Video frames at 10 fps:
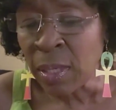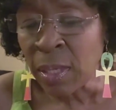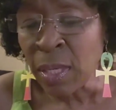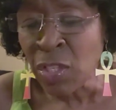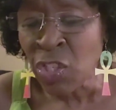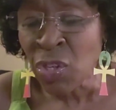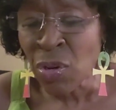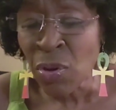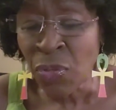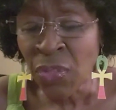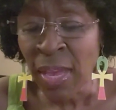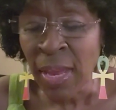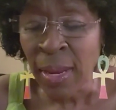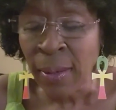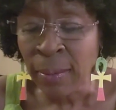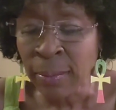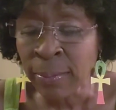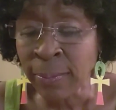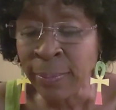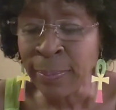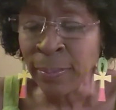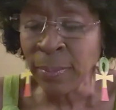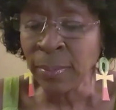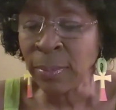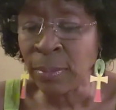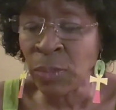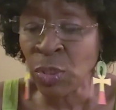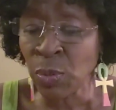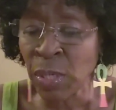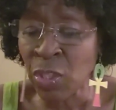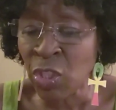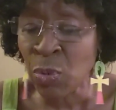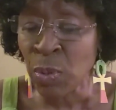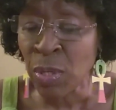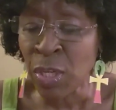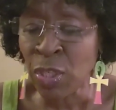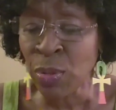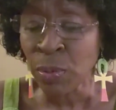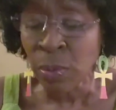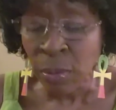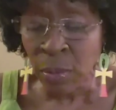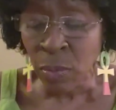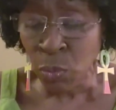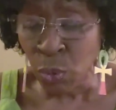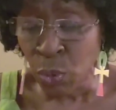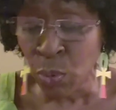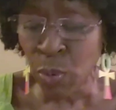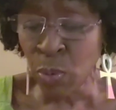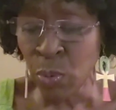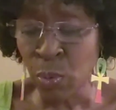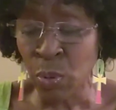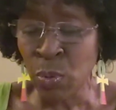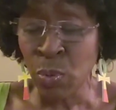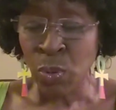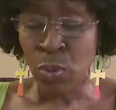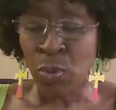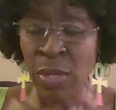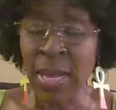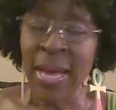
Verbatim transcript: It's your thing. Mm, mm, do what you want to do. do, do, do, do, do.